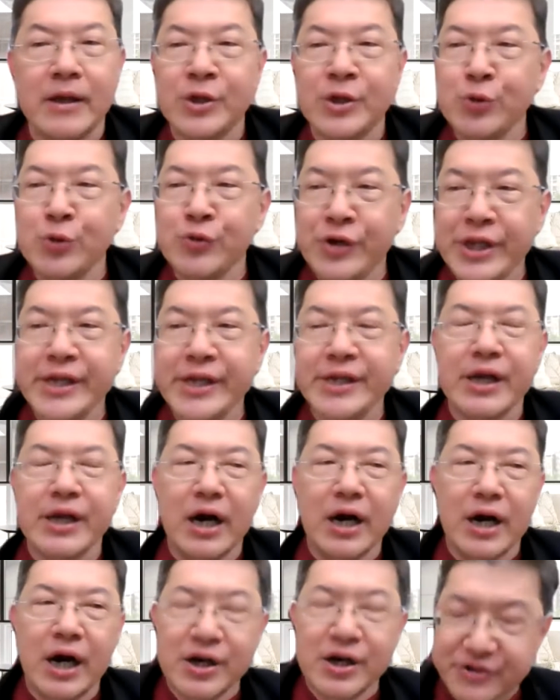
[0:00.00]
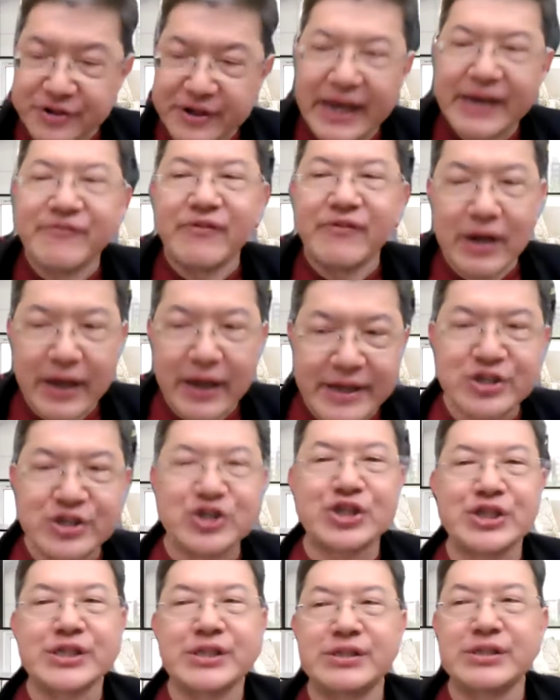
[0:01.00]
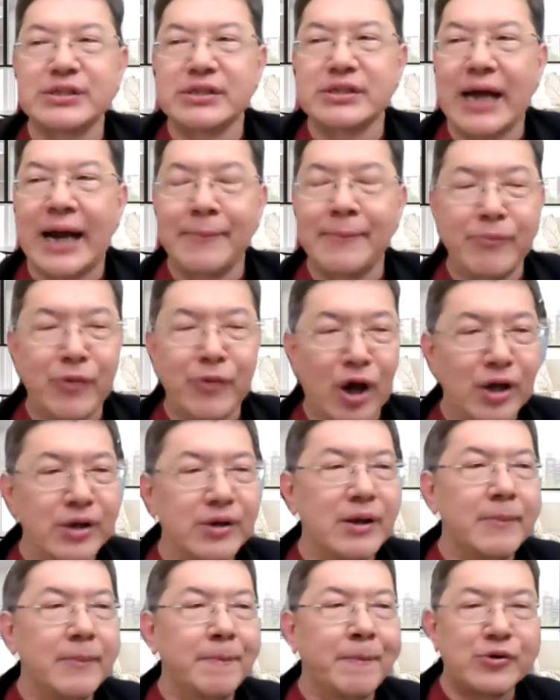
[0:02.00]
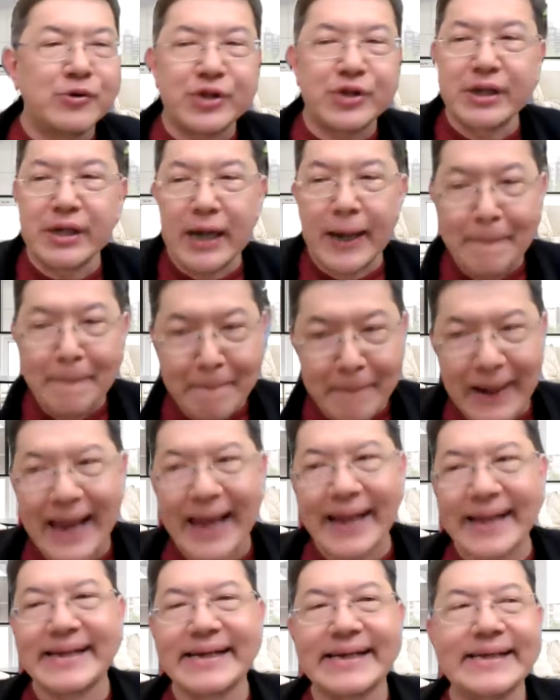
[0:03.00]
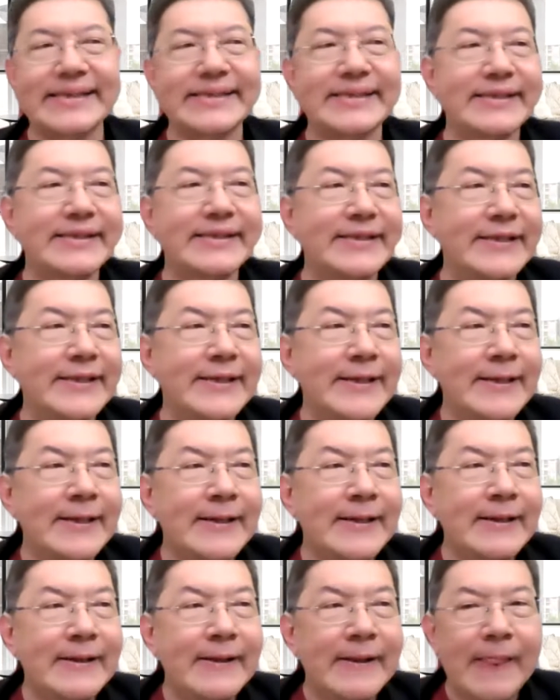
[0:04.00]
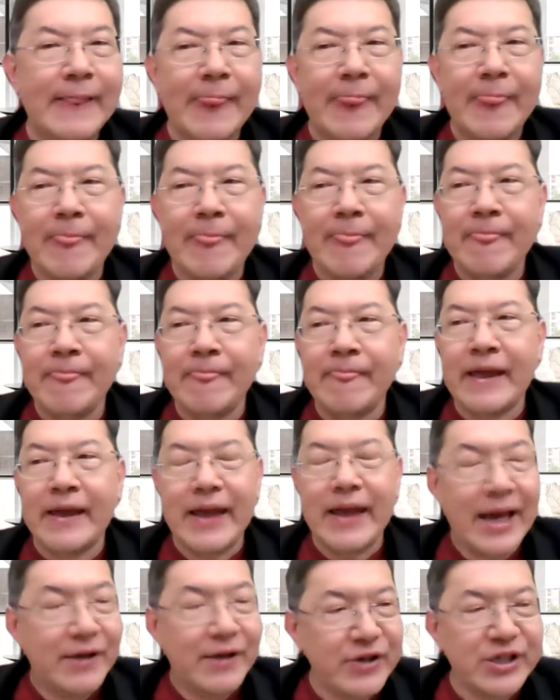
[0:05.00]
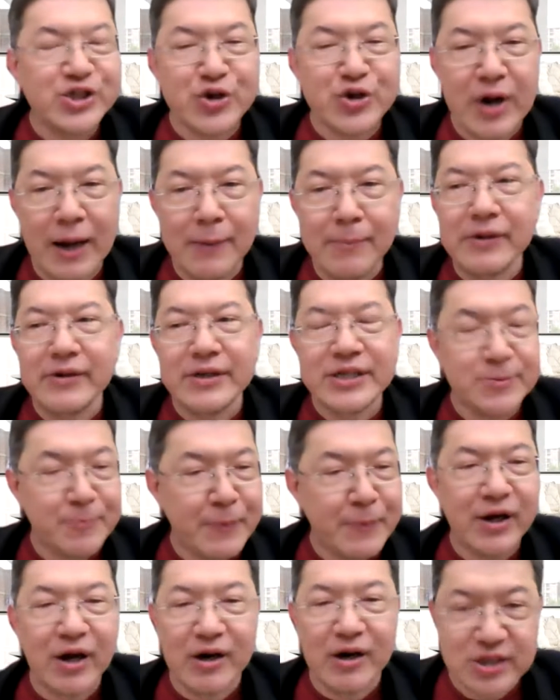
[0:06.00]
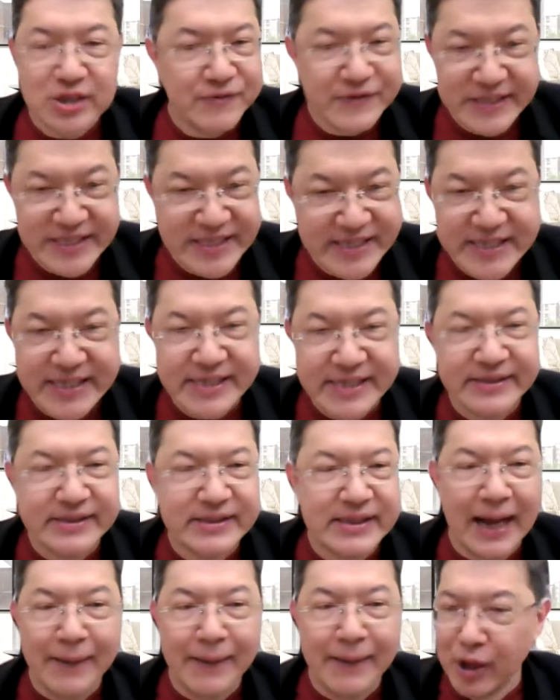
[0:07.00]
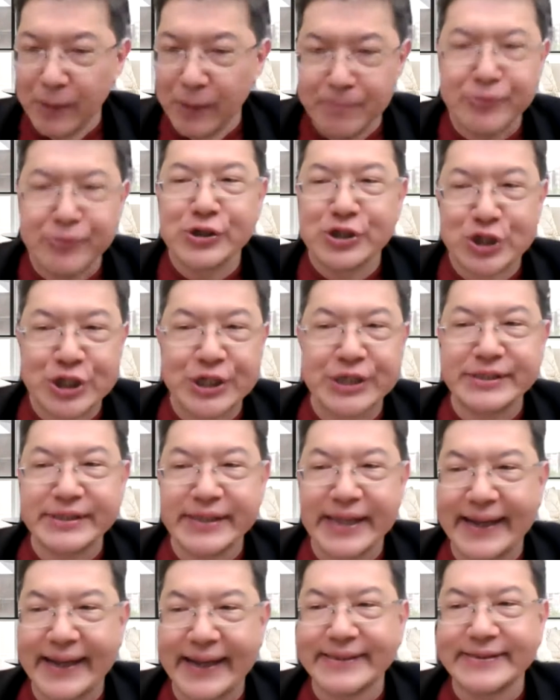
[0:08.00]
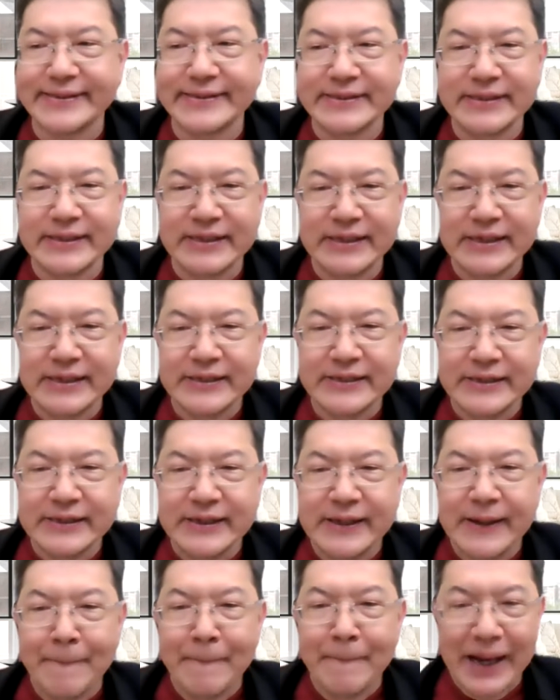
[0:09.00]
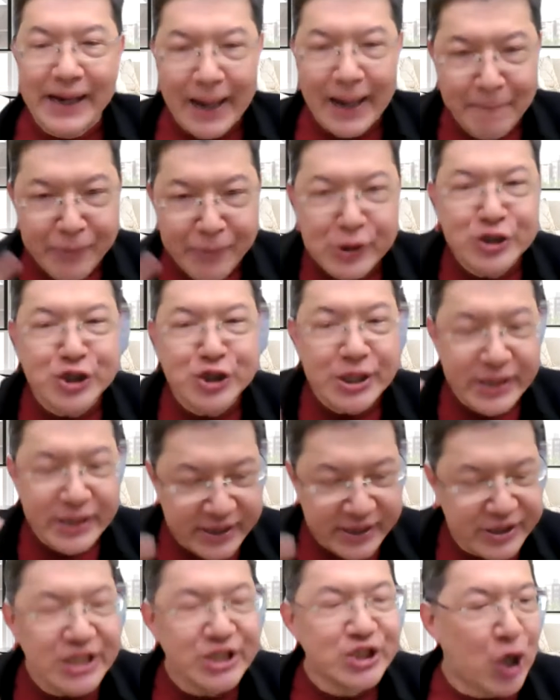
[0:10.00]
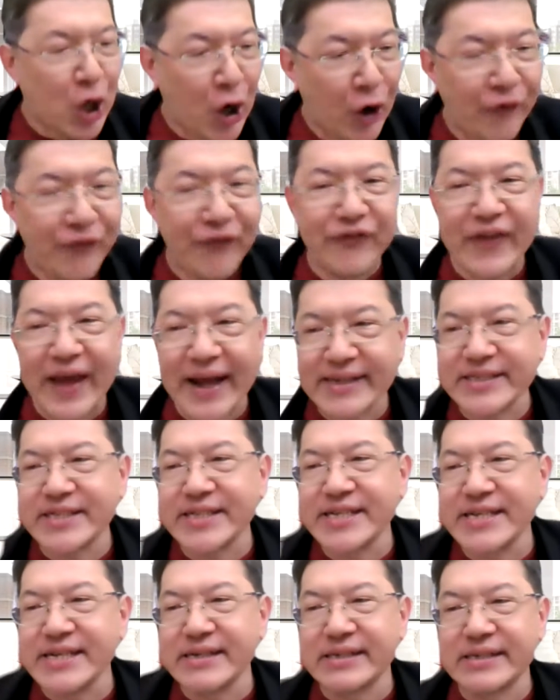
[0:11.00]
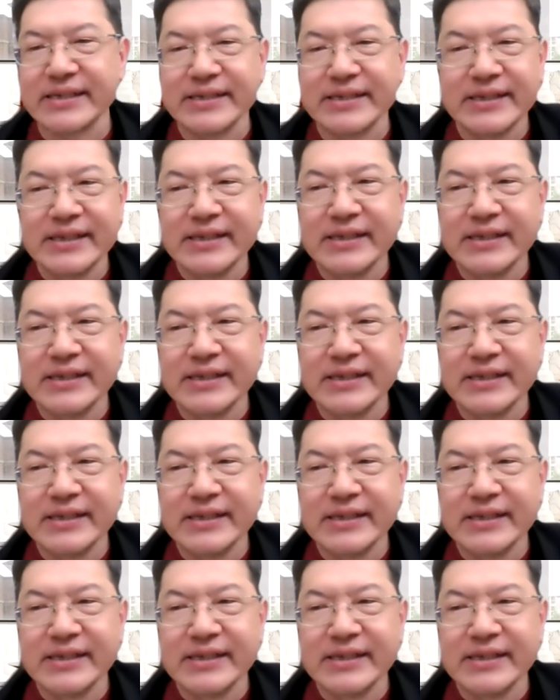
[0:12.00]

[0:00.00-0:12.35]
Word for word: You need a revelation. I'm not putting a blanket that every trouble is because of sin. I'm not preaching that. But I'm preaching in this context here